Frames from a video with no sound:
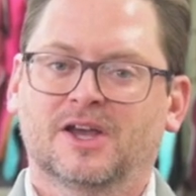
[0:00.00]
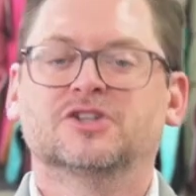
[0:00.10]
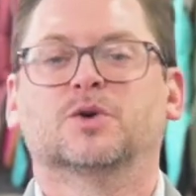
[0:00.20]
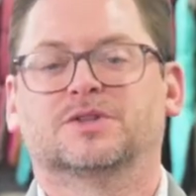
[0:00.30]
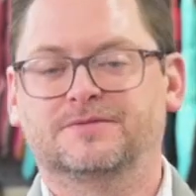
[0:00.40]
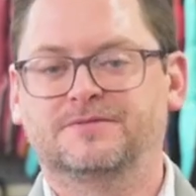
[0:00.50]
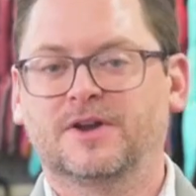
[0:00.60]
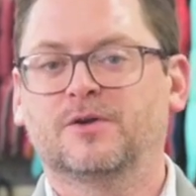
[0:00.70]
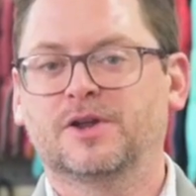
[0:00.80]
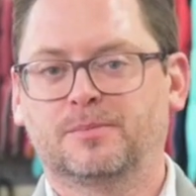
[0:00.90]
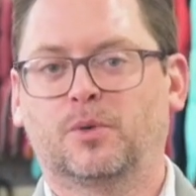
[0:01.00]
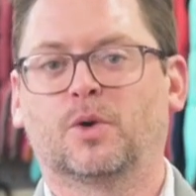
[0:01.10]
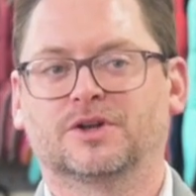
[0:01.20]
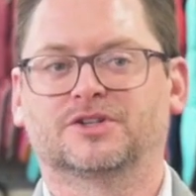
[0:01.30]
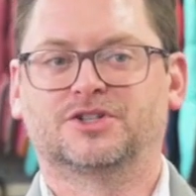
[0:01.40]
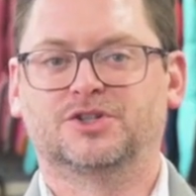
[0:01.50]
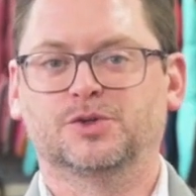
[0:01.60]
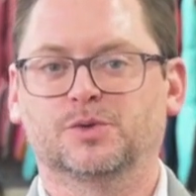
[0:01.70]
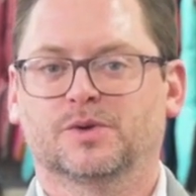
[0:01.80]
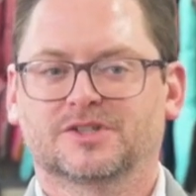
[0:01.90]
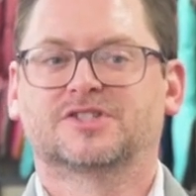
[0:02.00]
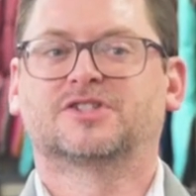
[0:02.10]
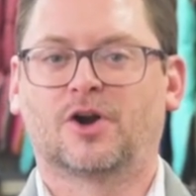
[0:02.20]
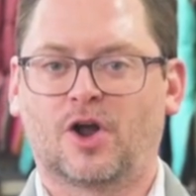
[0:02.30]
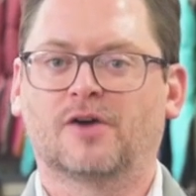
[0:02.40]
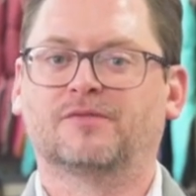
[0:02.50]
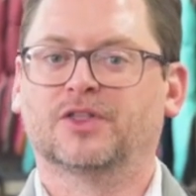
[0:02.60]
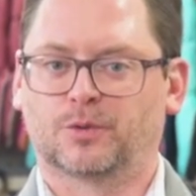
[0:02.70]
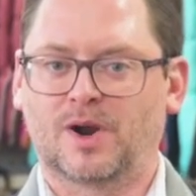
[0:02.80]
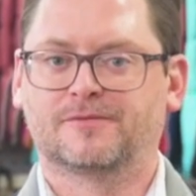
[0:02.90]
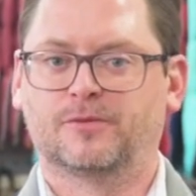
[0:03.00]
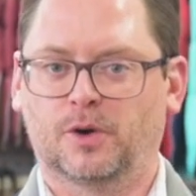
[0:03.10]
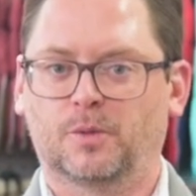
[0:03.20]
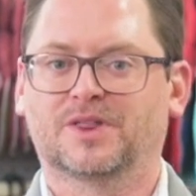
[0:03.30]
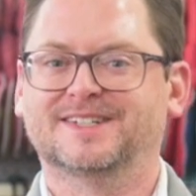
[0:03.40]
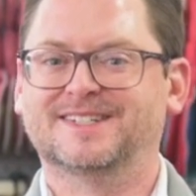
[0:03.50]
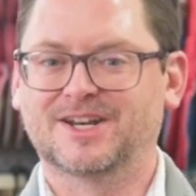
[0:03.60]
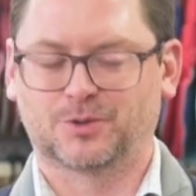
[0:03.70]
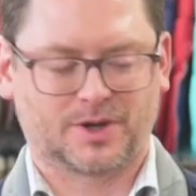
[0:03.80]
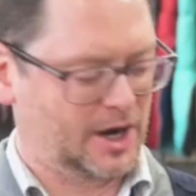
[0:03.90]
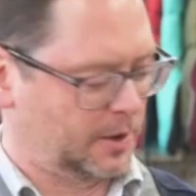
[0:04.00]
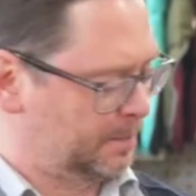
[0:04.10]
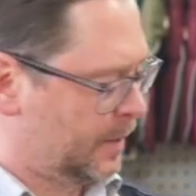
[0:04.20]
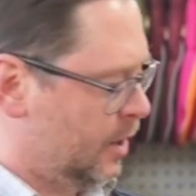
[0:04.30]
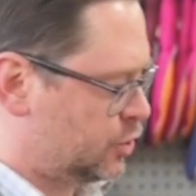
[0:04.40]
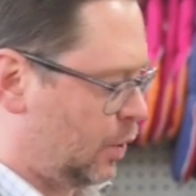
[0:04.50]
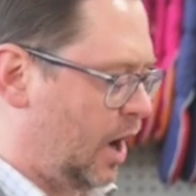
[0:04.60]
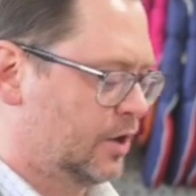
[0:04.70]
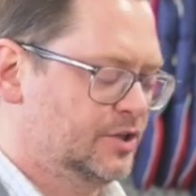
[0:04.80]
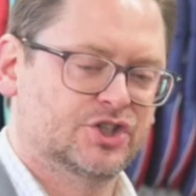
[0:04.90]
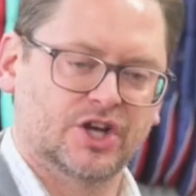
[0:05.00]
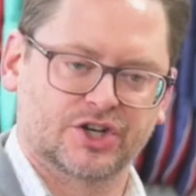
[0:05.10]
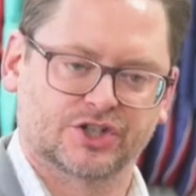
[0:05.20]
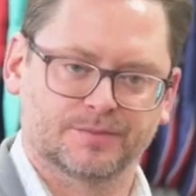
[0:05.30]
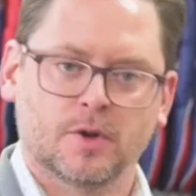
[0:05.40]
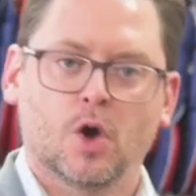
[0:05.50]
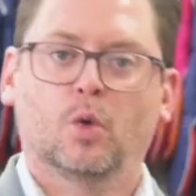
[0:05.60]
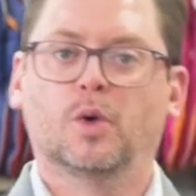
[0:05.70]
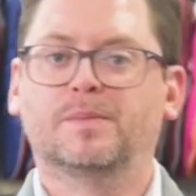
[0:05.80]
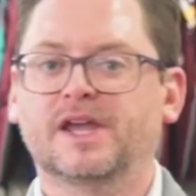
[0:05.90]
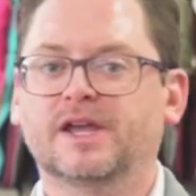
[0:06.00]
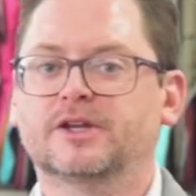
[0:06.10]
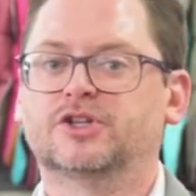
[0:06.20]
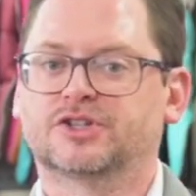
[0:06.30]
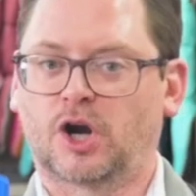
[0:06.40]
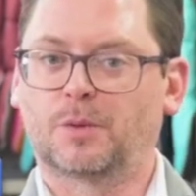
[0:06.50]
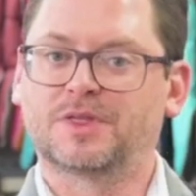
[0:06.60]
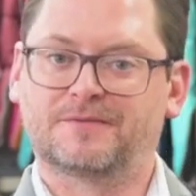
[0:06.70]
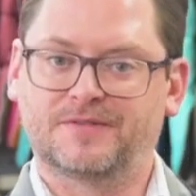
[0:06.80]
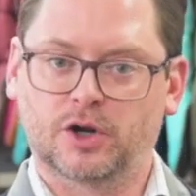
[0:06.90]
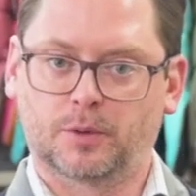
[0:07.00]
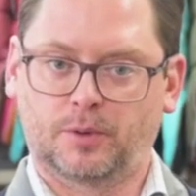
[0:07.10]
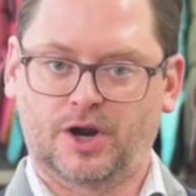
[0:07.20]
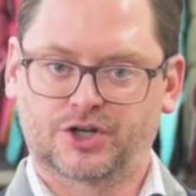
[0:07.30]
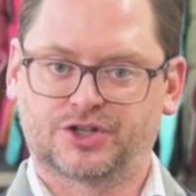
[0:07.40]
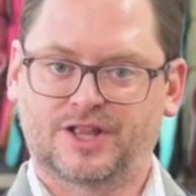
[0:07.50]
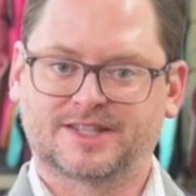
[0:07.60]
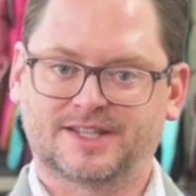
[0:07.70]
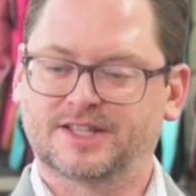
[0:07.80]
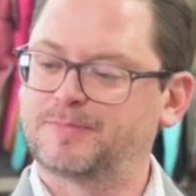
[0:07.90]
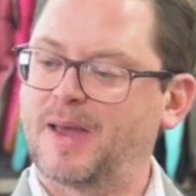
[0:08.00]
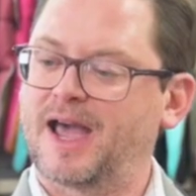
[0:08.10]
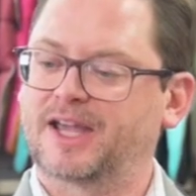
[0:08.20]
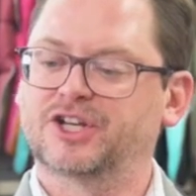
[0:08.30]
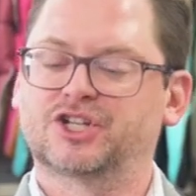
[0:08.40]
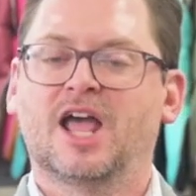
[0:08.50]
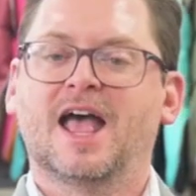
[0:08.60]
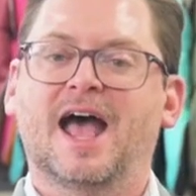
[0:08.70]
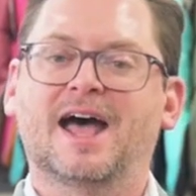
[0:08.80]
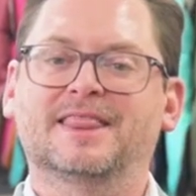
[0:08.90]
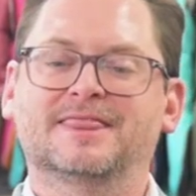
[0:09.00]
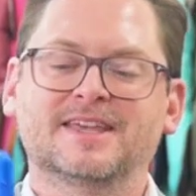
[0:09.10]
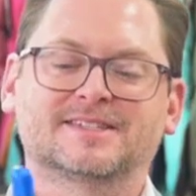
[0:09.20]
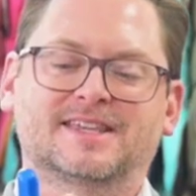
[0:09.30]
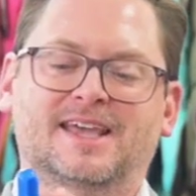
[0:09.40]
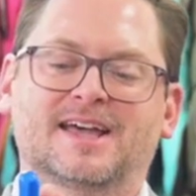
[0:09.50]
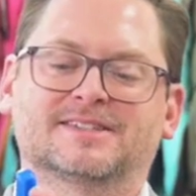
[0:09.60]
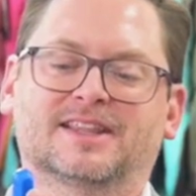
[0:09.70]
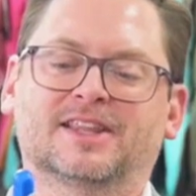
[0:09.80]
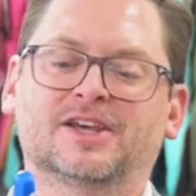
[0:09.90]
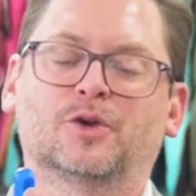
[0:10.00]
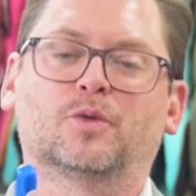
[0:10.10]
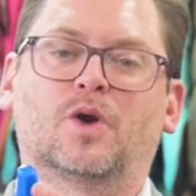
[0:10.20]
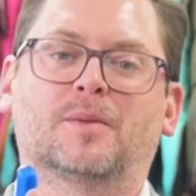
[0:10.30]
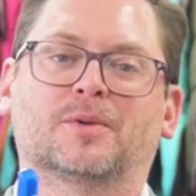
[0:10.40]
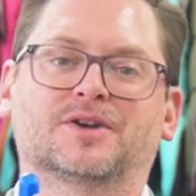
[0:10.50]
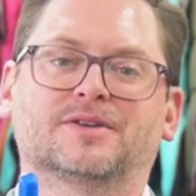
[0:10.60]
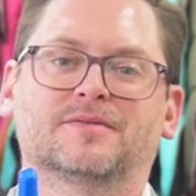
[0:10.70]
So it's very important to start off on the right foot with dental care. So our suggestion would be to start with a finger brush that's in this package. And this has little rubber